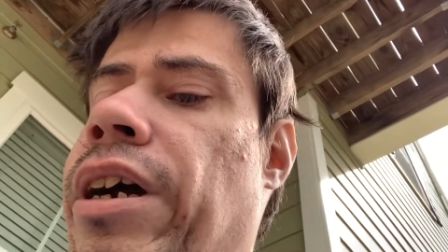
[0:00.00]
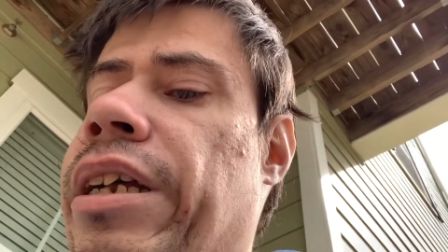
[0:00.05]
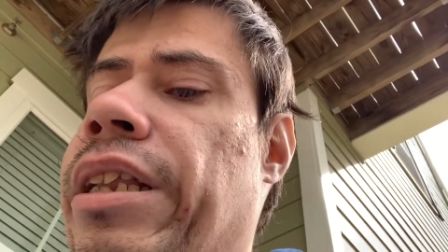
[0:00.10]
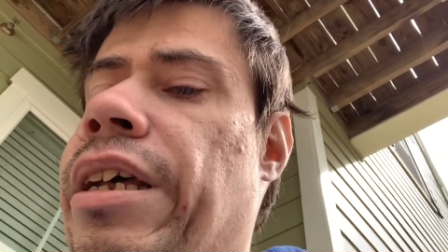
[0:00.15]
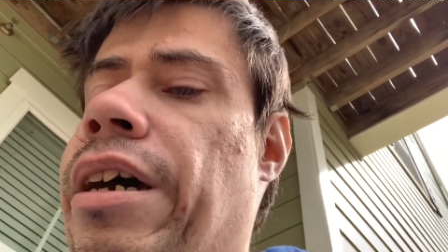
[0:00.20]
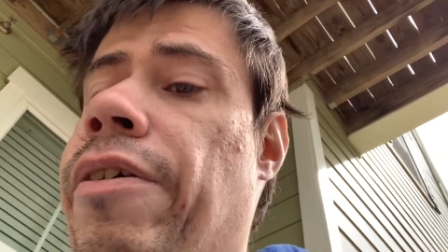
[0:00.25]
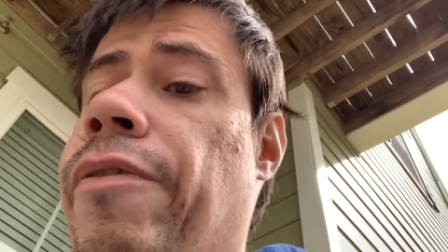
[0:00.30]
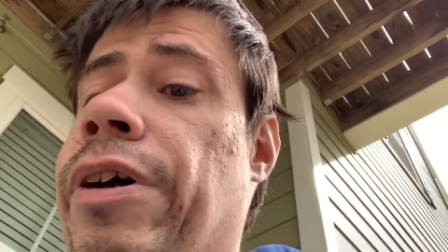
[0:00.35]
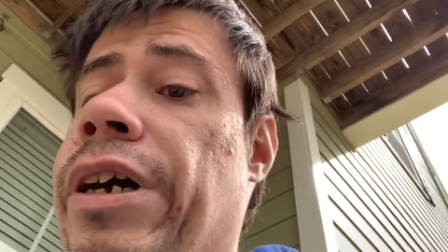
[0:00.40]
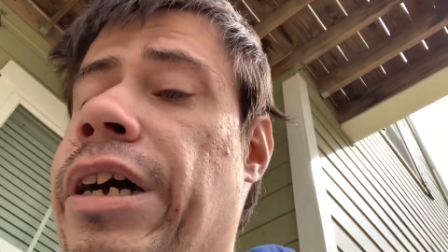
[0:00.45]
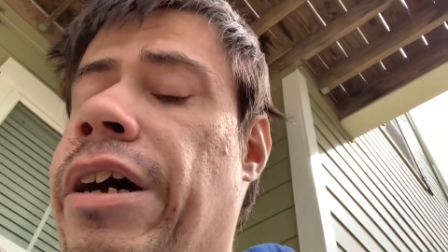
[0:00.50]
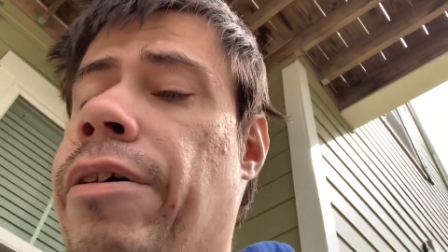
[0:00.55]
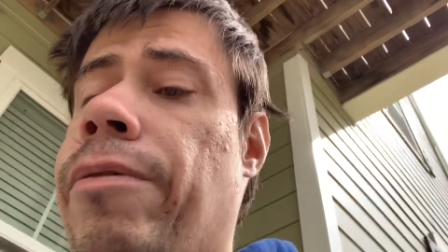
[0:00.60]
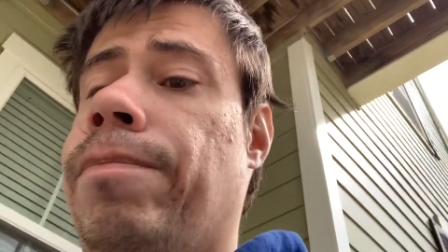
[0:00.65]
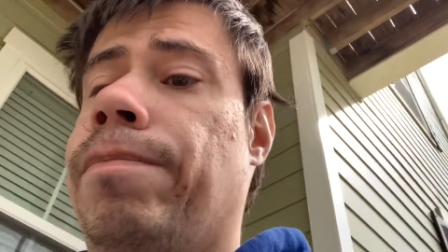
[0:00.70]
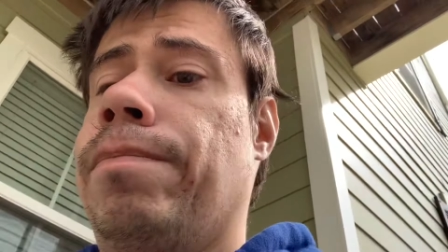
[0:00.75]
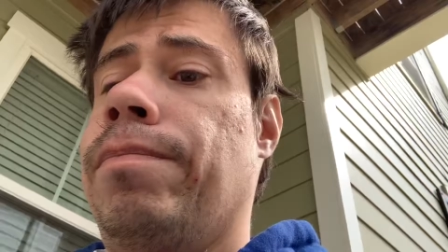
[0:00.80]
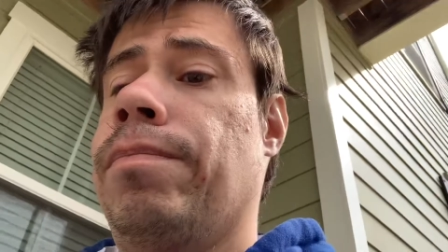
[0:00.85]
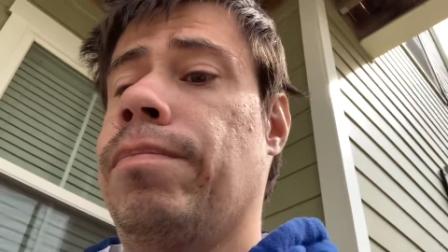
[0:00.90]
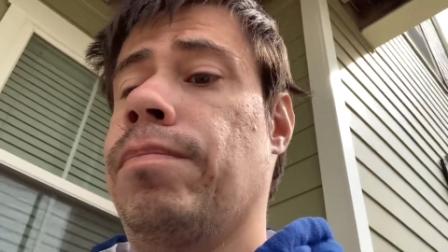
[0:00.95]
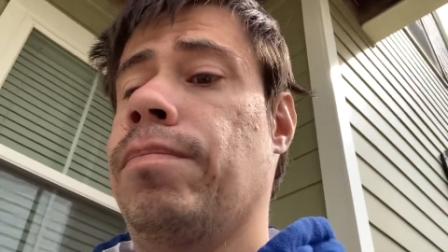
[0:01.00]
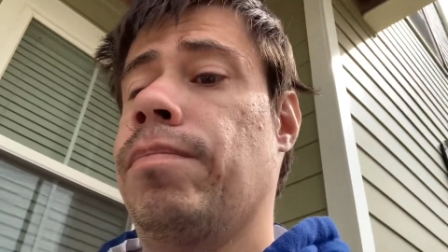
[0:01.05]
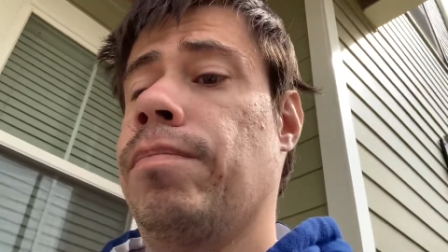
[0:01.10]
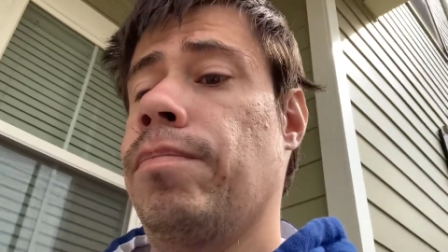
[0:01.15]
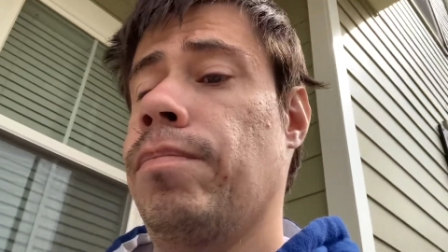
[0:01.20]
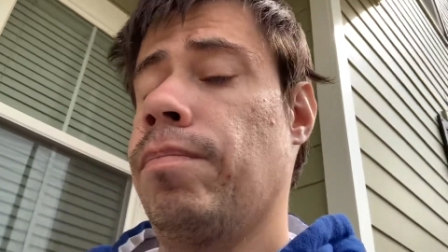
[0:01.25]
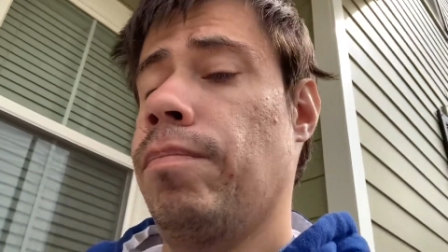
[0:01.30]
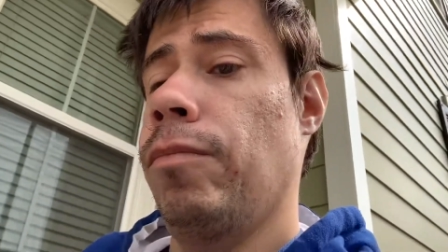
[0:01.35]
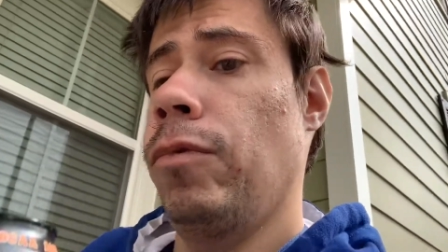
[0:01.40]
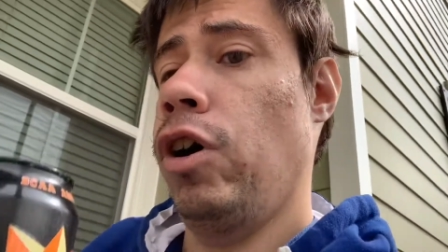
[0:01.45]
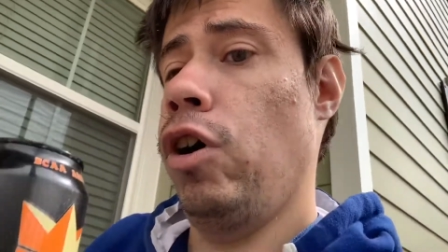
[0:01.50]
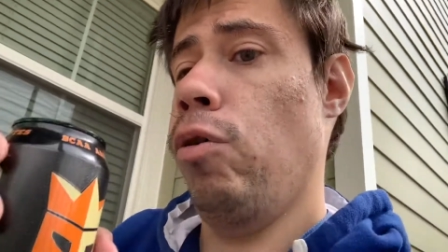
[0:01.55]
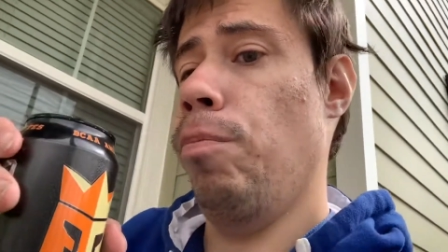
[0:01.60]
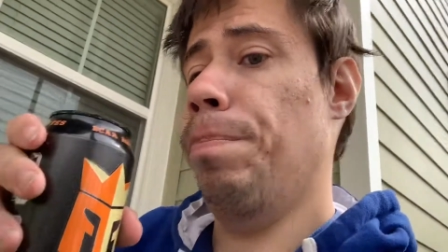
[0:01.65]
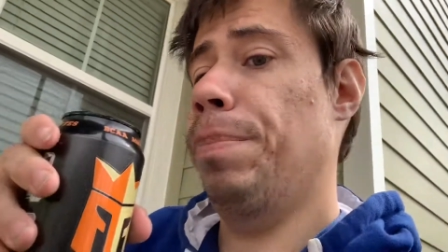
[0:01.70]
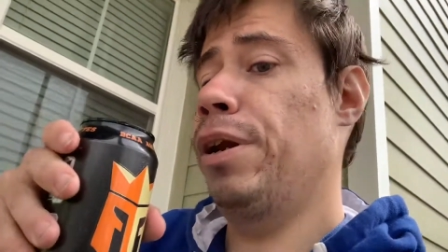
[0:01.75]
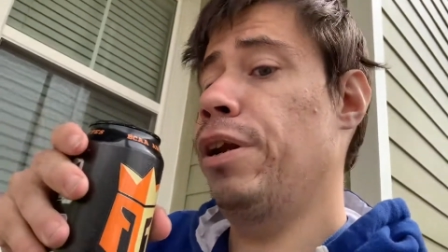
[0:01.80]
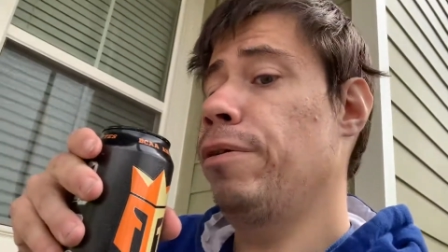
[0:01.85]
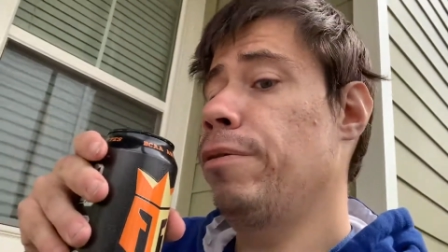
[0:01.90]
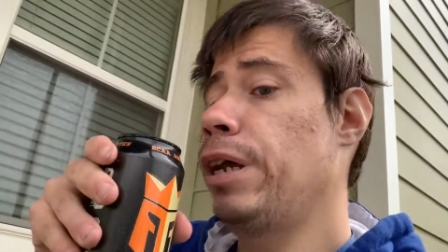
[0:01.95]
There we go.
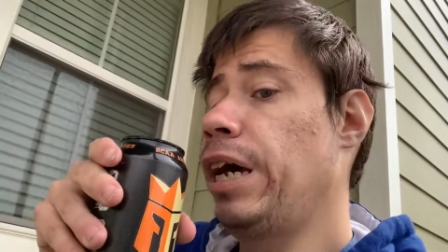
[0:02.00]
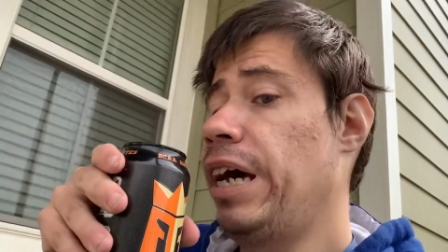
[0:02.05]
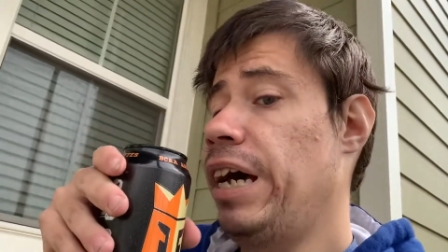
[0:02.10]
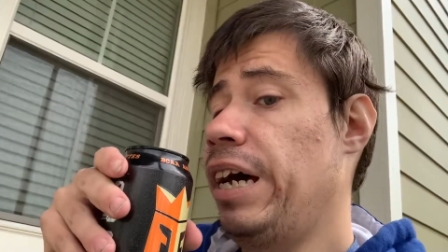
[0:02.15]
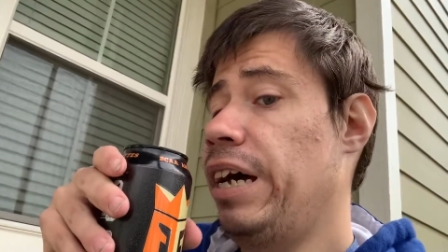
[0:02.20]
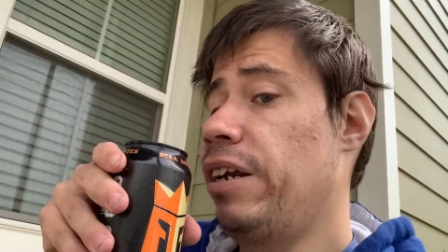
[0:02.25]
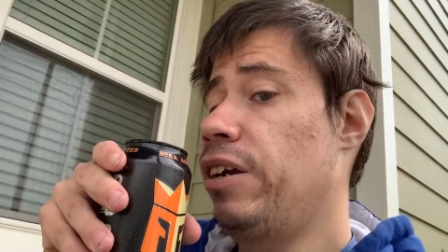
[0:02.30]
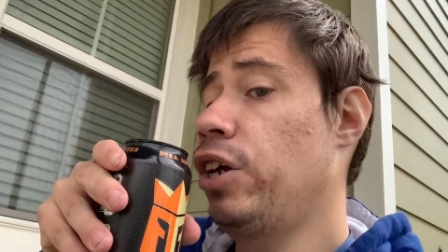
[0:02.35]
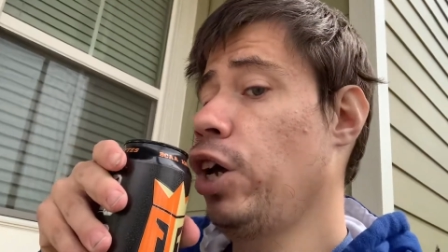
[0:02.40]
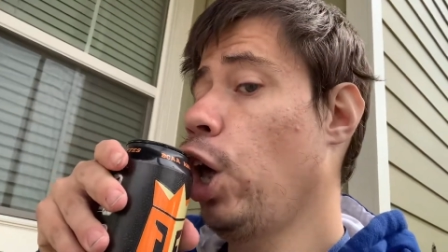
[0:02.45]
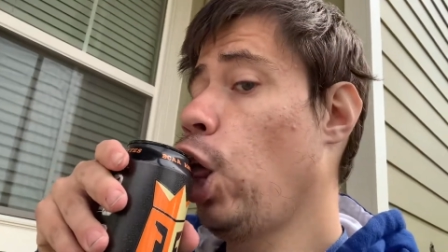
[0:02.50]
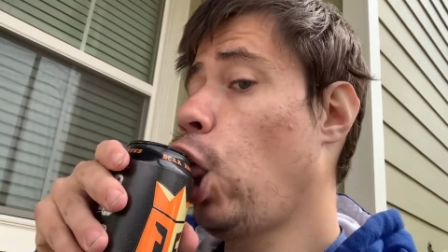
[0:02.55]
Open and